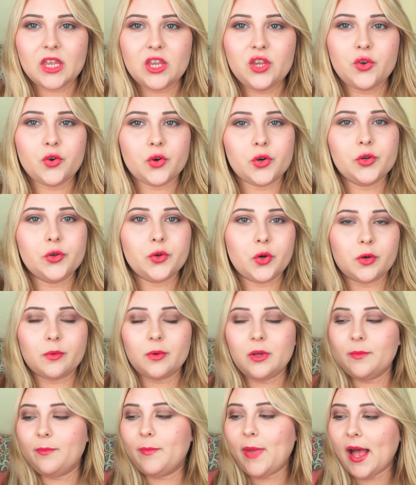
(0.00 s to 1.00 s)
your
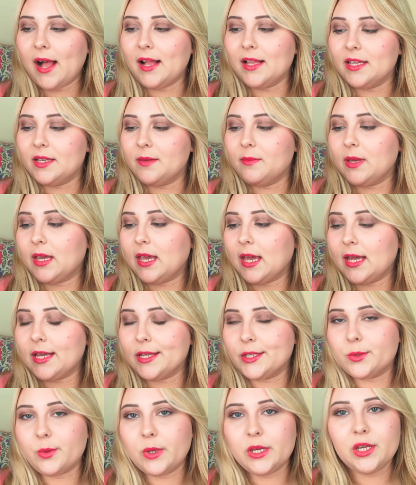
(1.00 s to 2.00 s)
normal palette,
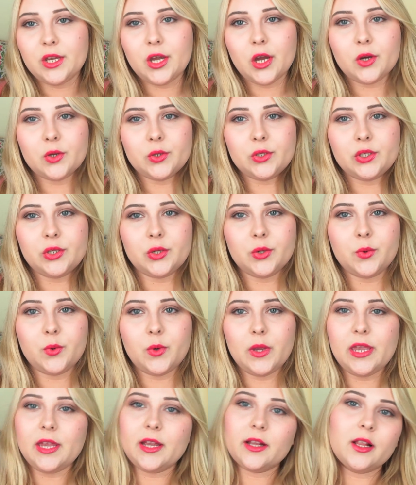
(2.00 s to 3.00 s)
because when you go
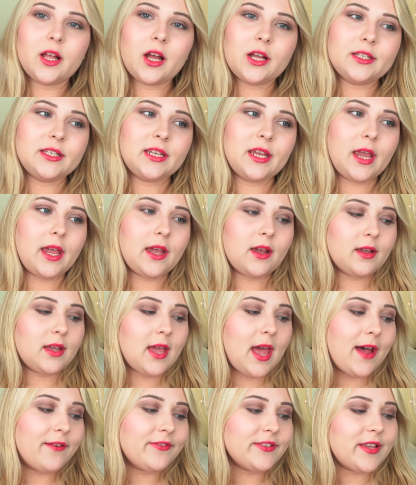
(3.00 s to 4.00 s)
to Inglot they
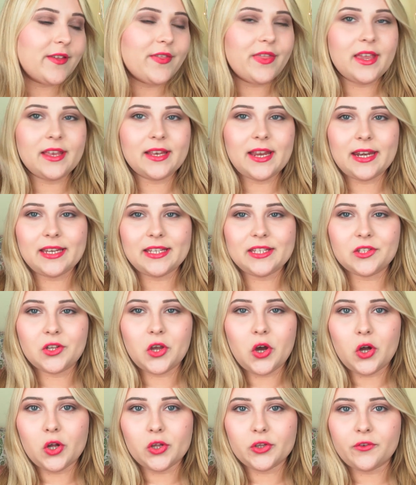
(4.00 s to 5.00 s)
have something that is
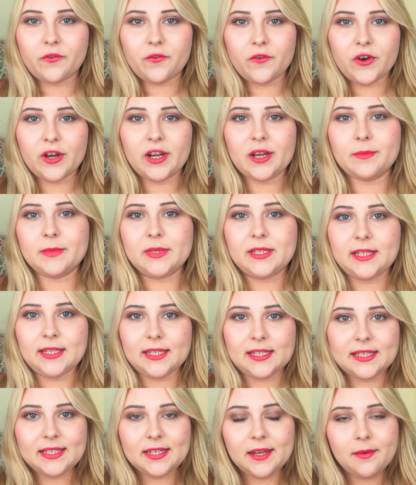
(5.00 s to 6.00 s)
called Freedom
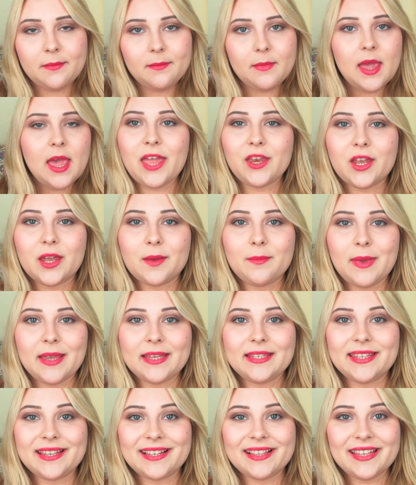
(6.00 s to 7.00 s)
System, and you can
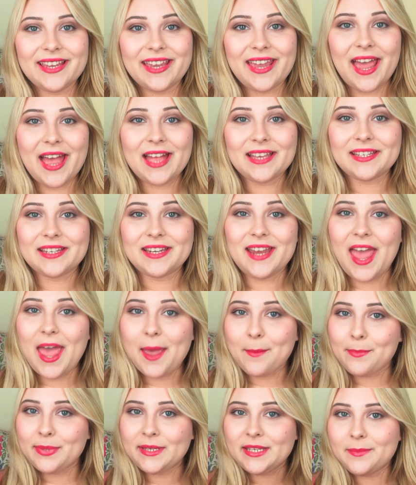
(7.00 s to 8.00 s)
basically get an
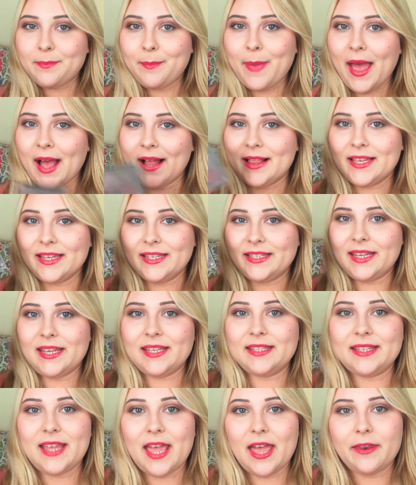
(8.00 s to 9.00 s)
empty palette
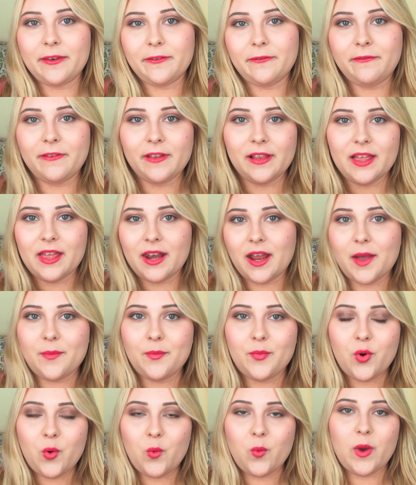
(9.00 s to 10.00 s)
and then fill it
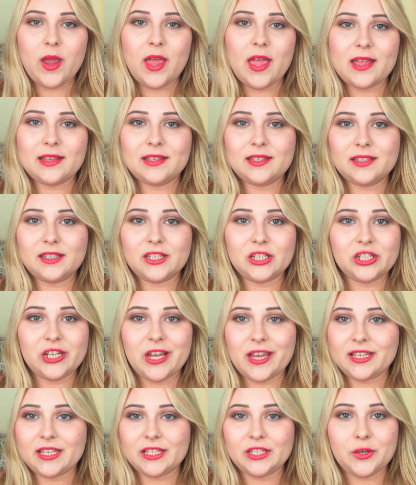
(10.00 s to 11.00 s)
up with the
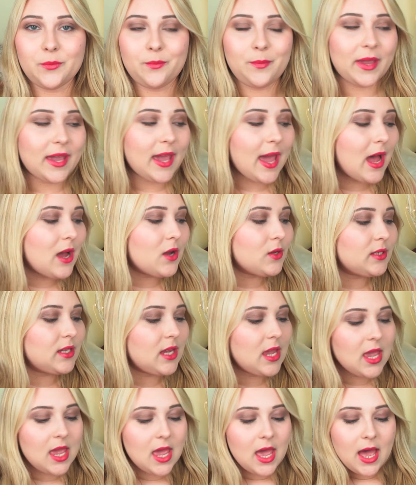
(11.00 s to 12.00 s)
shades you pick
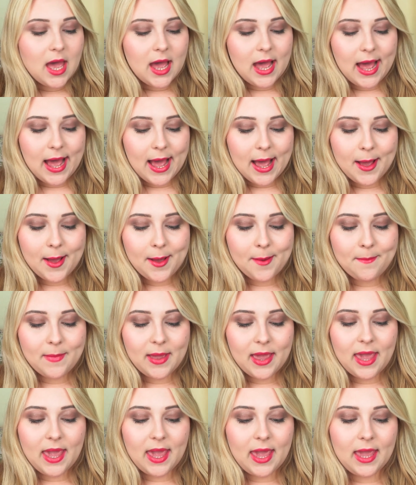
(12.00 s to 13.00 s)
out.
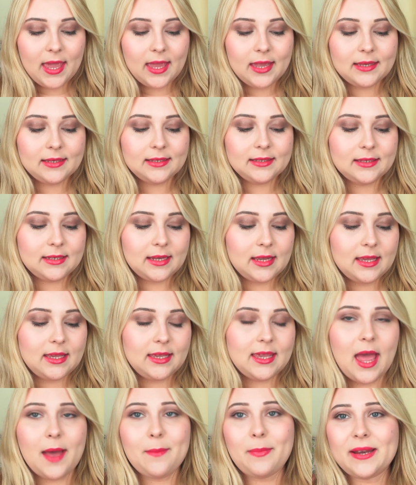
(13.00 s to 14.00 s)
And
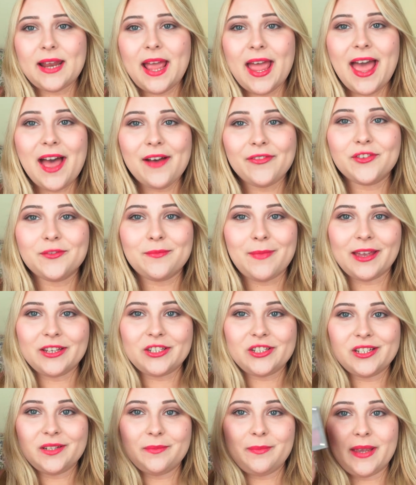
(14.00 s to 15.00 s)
yeah, but I have to
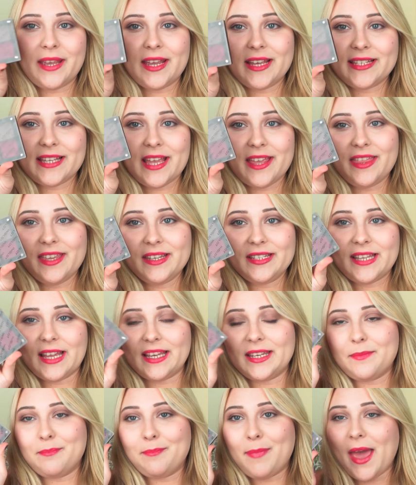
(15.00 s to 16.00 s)
mention it because I think
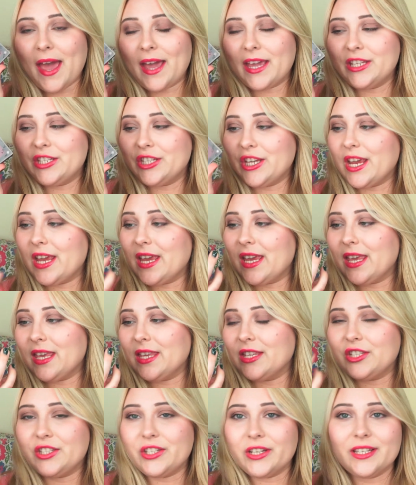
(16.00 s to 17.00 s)
that the packaging
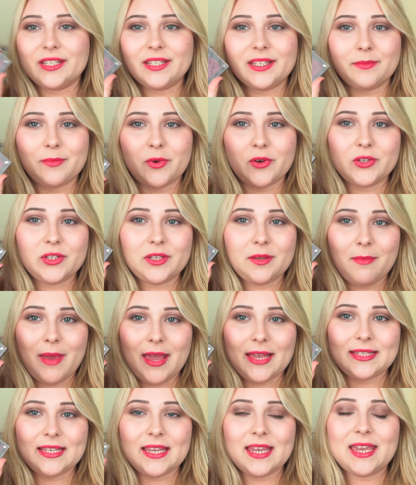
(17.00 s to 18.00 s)
is just most
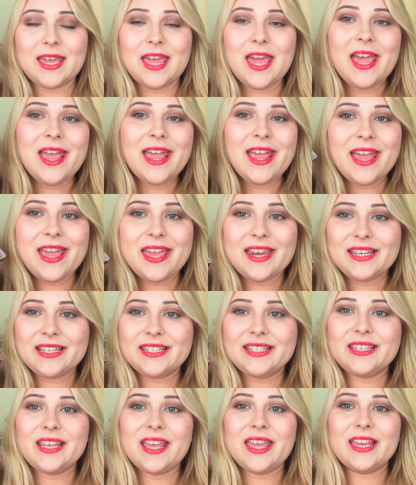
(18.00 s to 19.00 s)
amazing. It
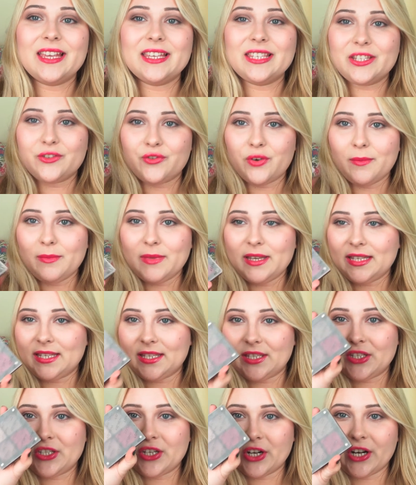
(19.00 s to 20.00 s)
is extremely
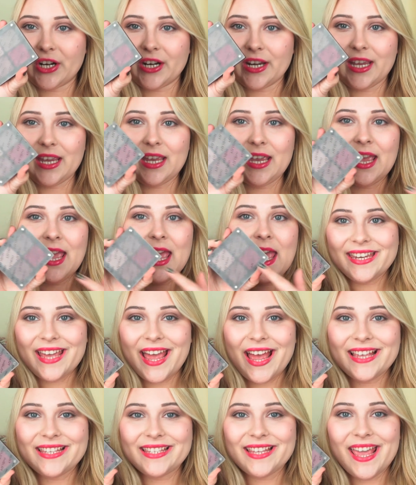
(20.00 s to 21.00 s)
sturdy. It
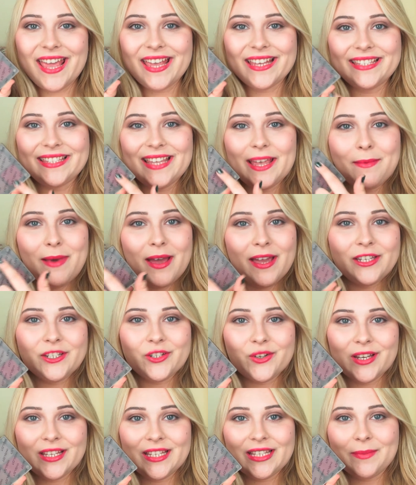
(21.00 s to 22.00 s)
has a
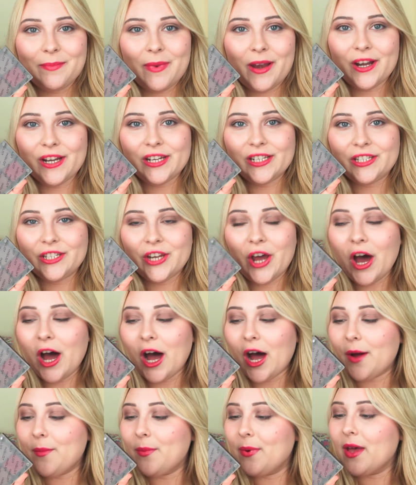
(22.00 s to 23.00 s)
semi-transparent
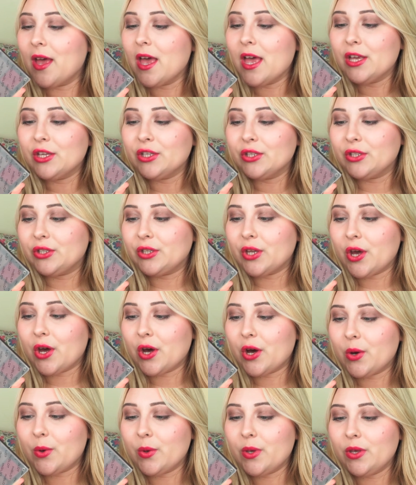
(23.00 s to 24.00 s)
top,
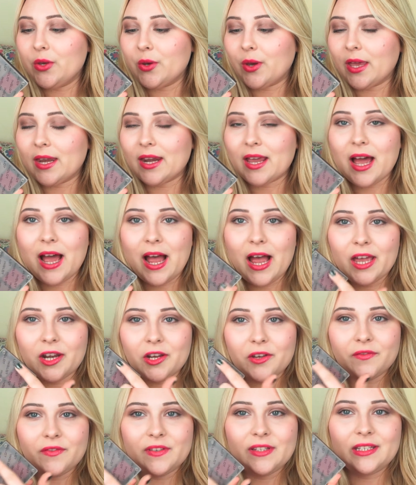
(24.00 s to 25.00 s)
so you can
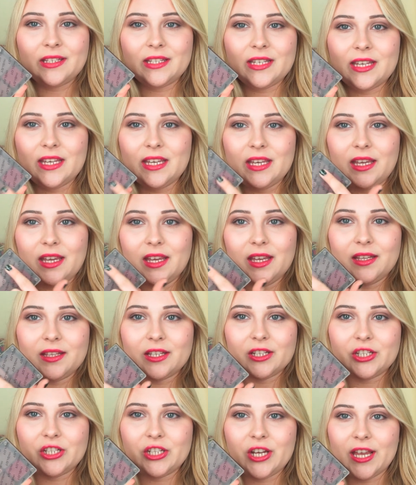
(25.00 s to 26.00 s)
kind of see
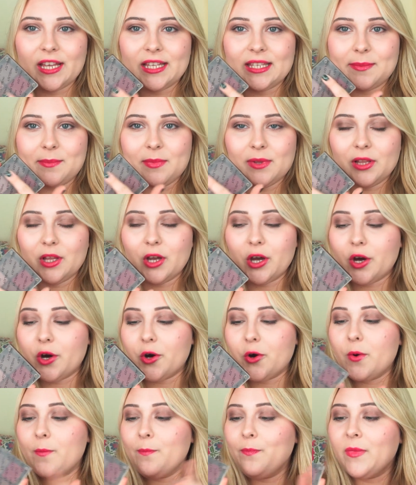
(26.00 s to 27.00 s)
the shades
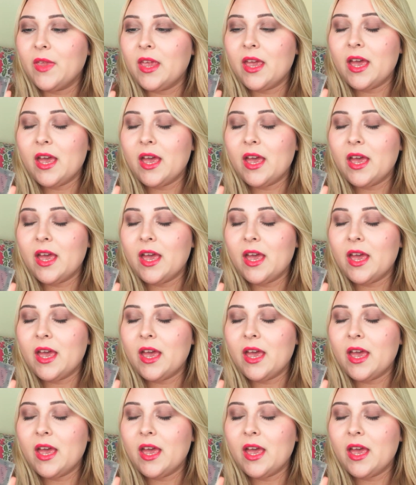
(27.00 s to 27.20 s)
below.